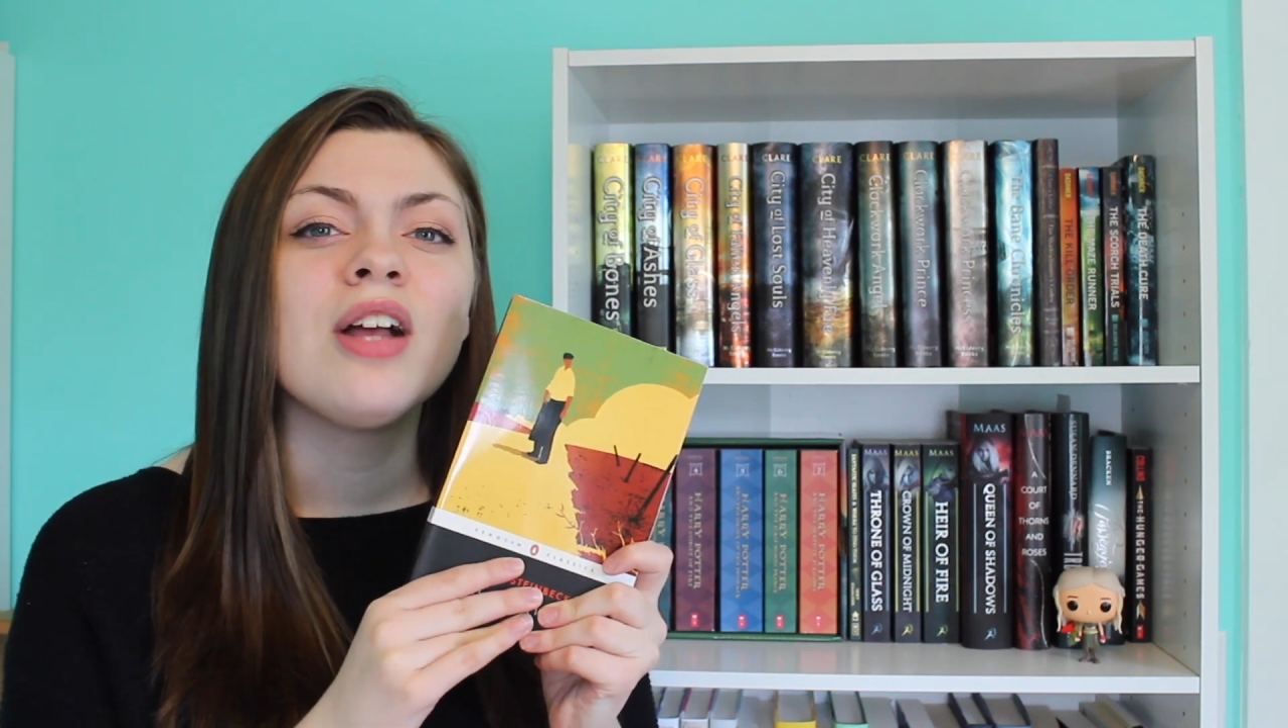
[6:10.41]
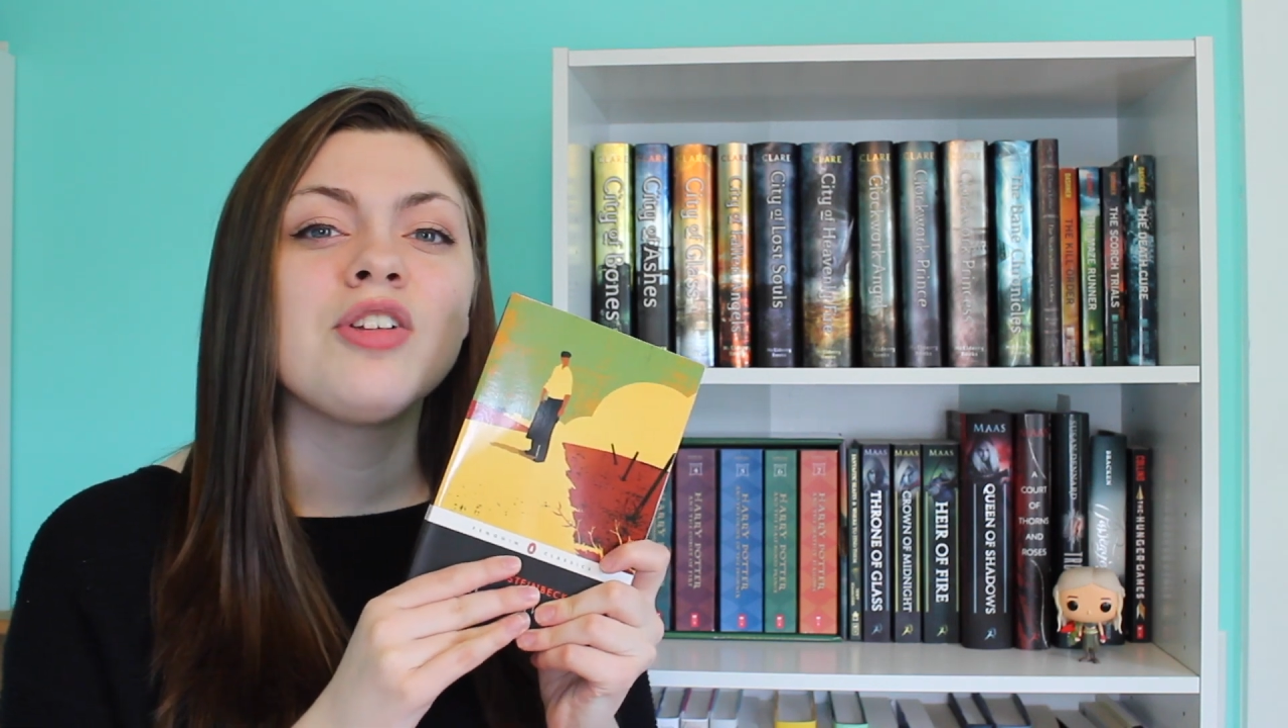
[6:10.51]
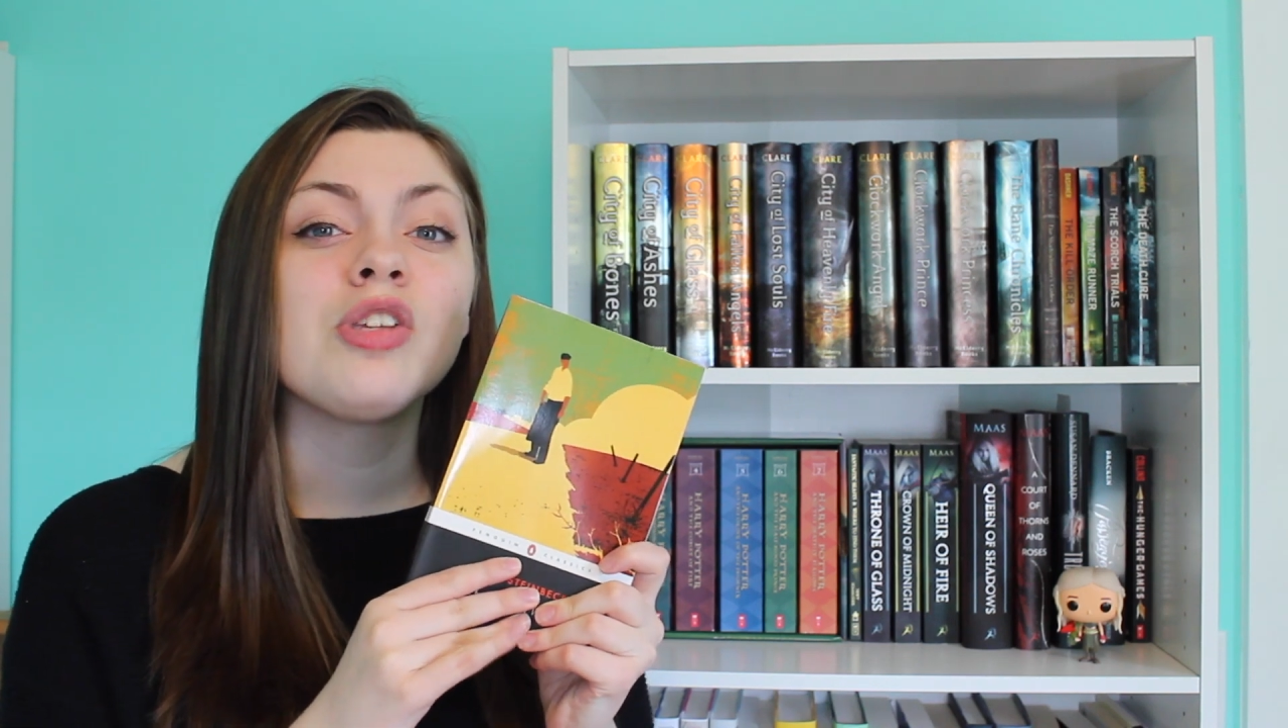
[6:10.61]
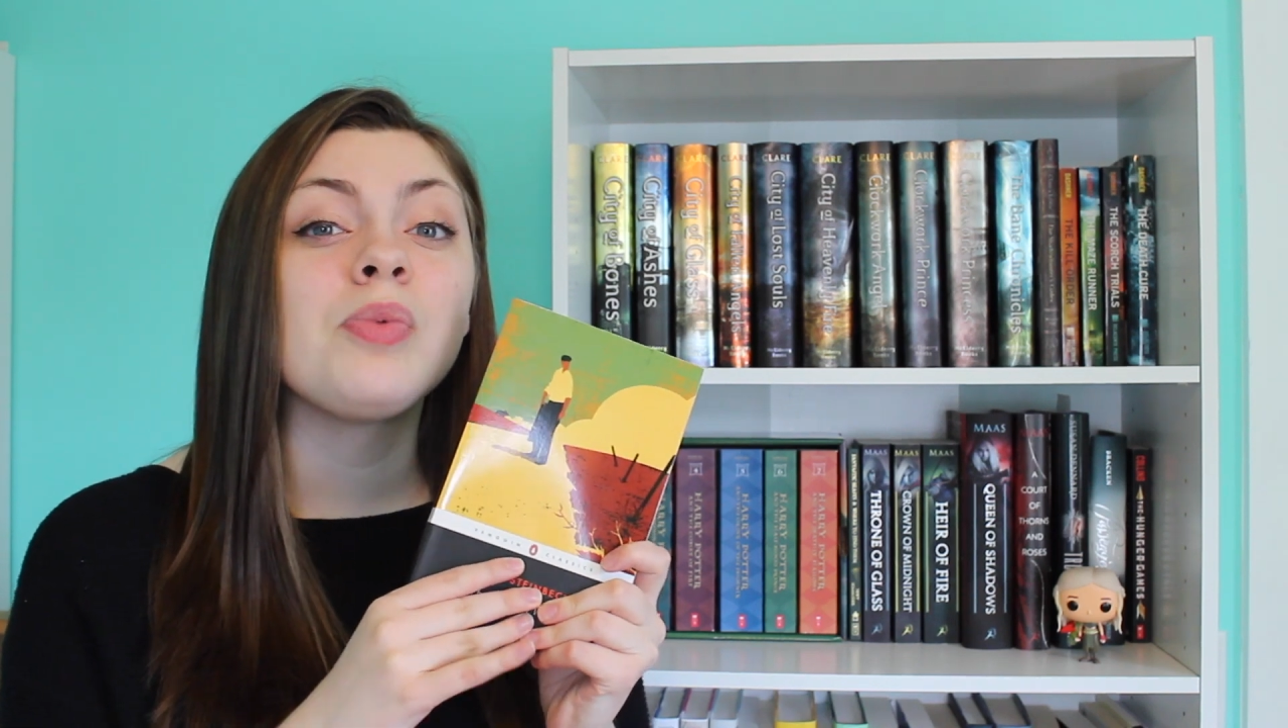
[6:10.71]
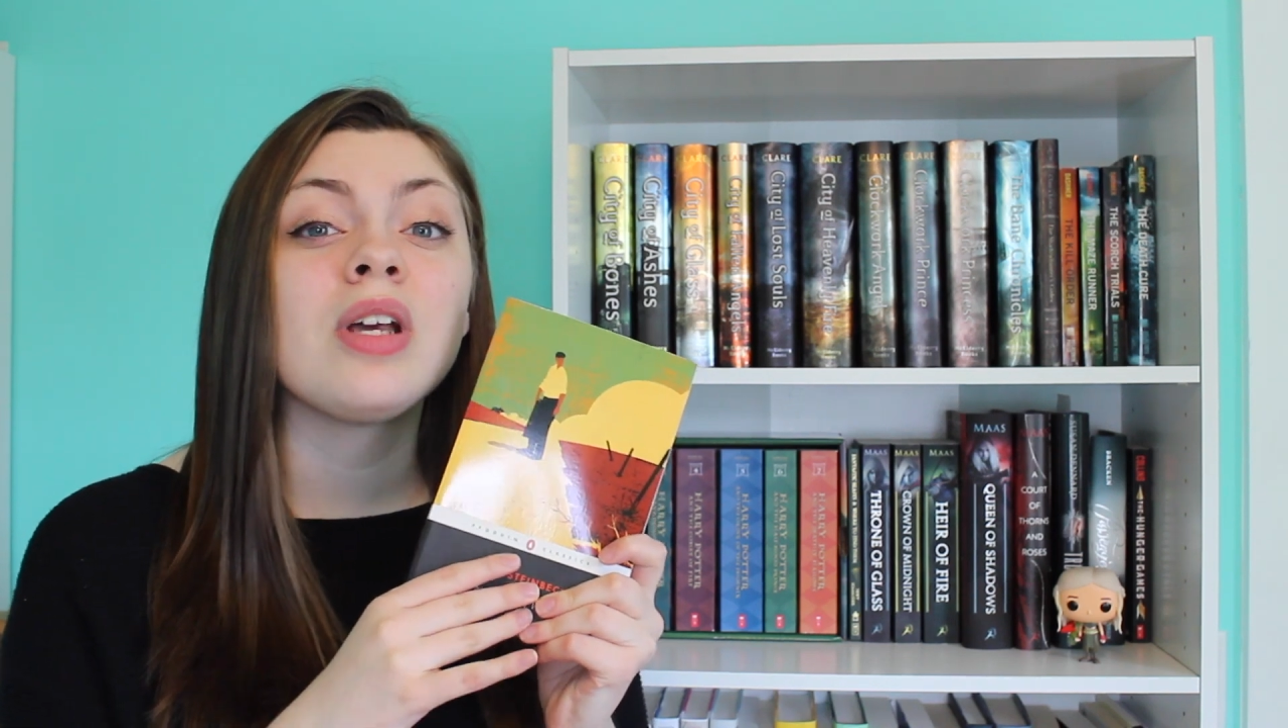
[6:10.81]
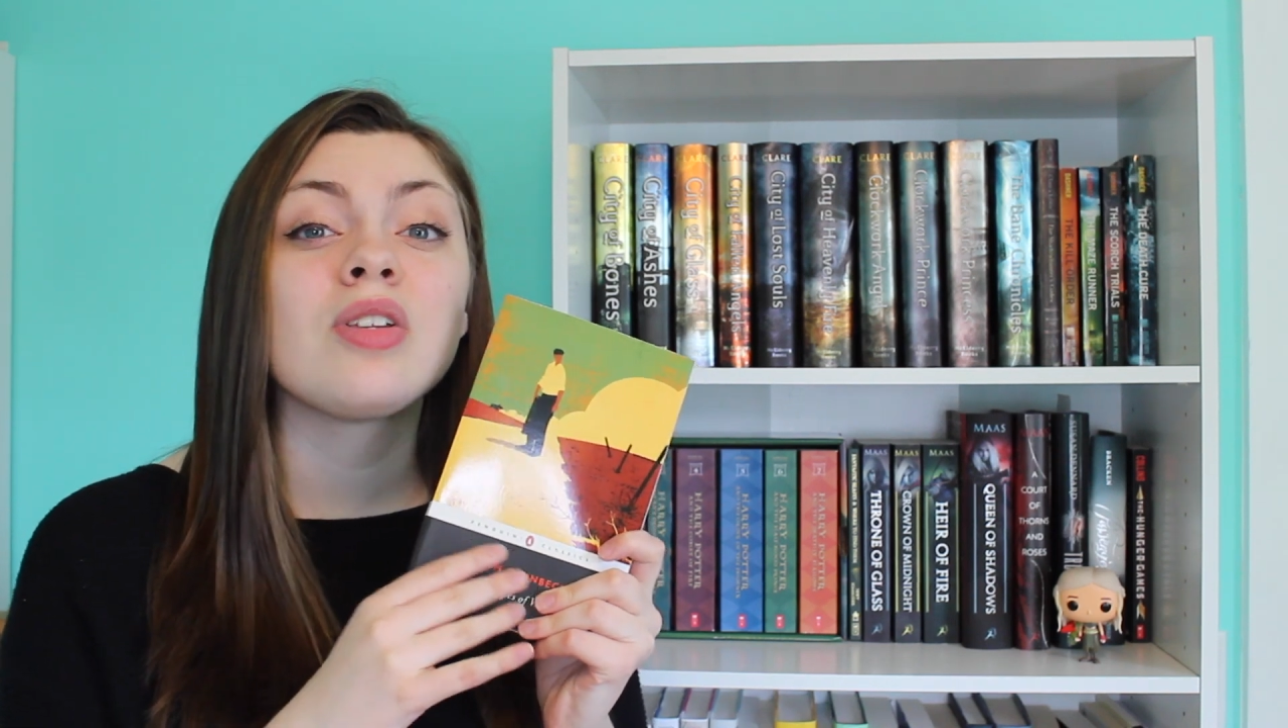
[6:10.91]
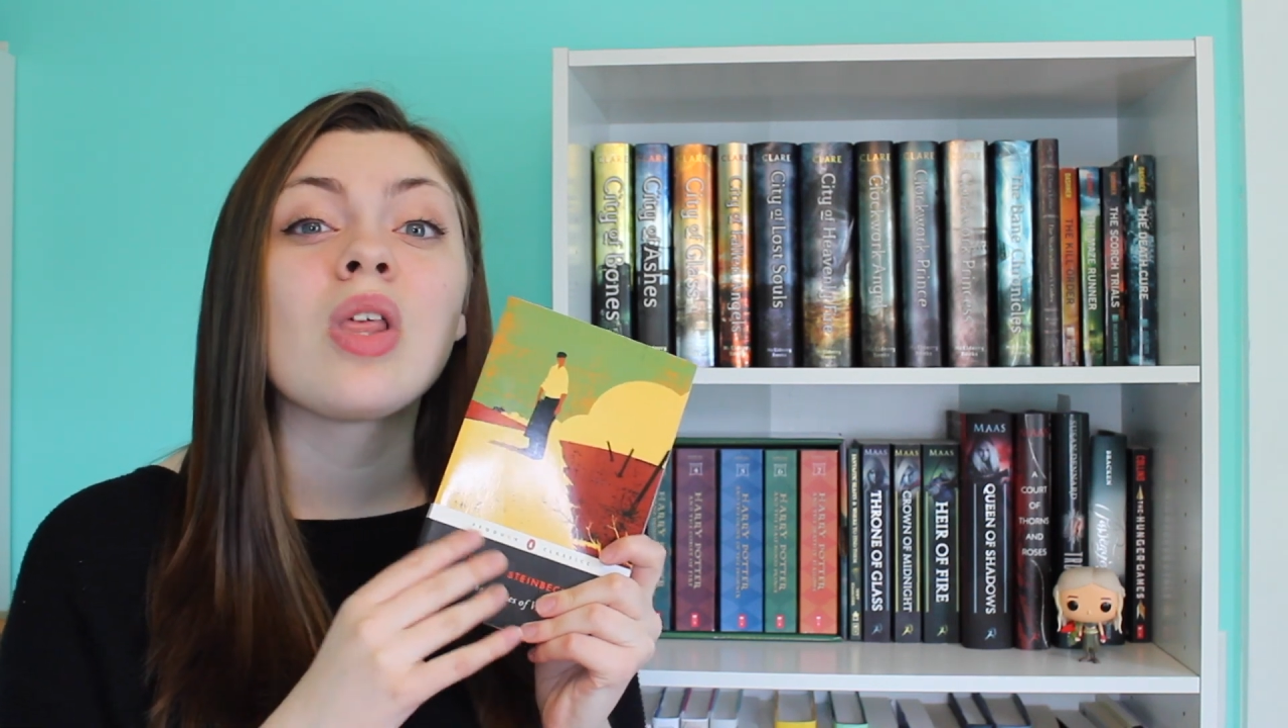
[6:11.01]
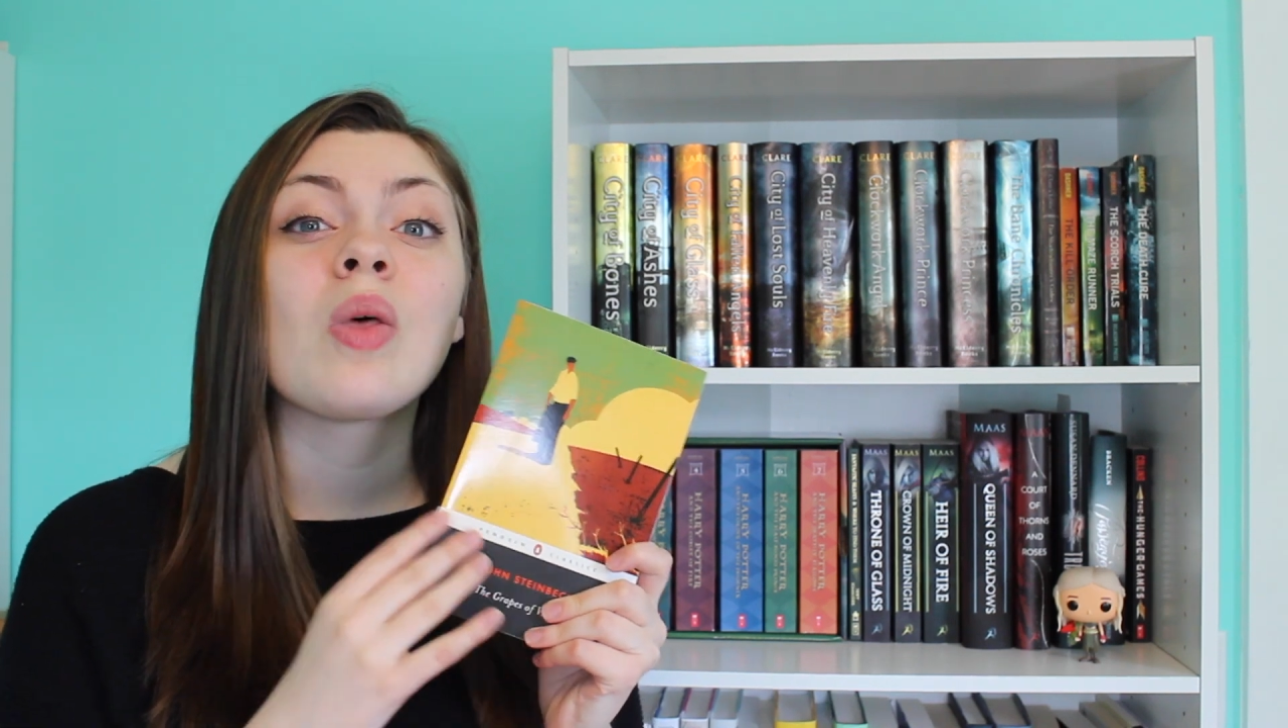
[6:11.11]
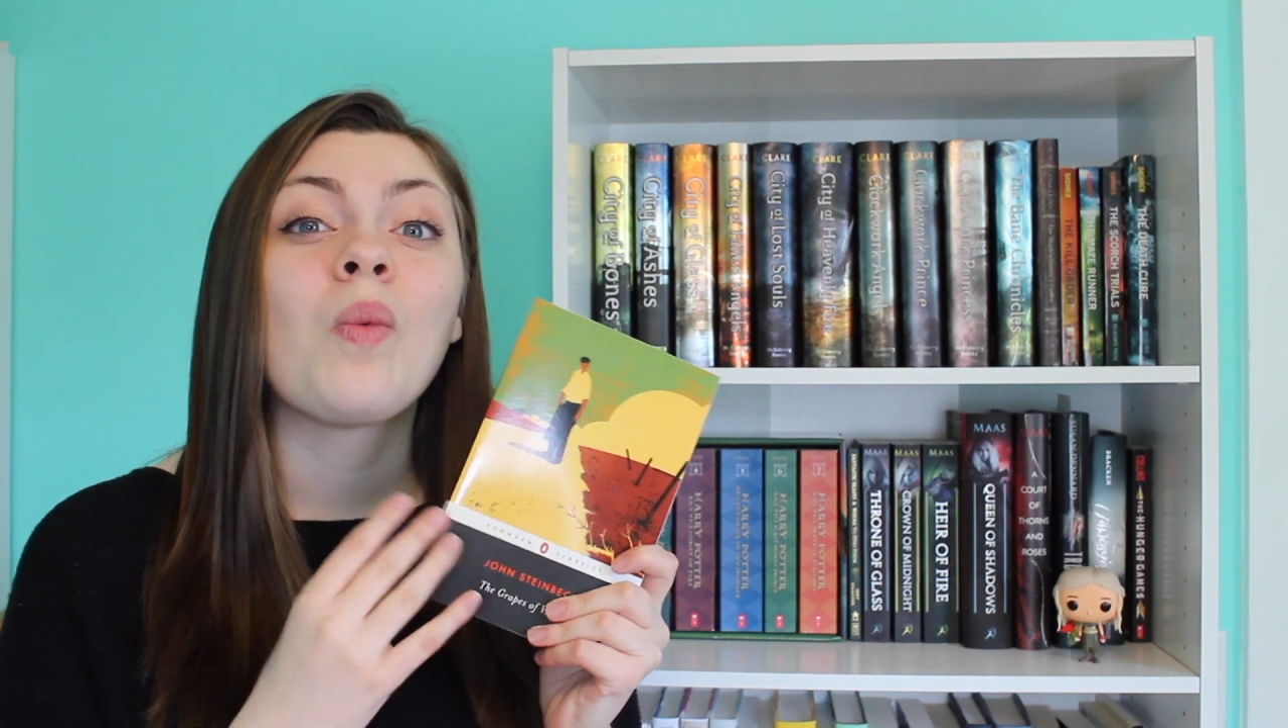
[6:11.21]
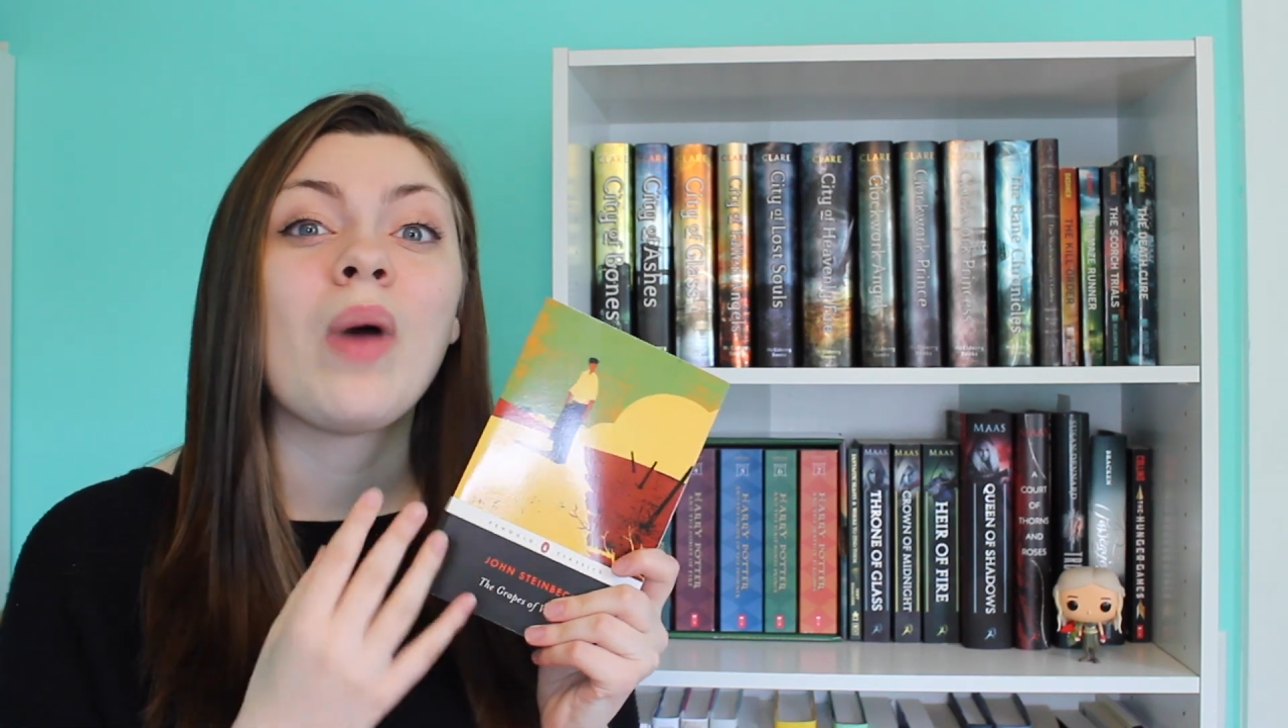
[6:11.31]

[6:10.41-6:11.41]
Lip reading: just because of the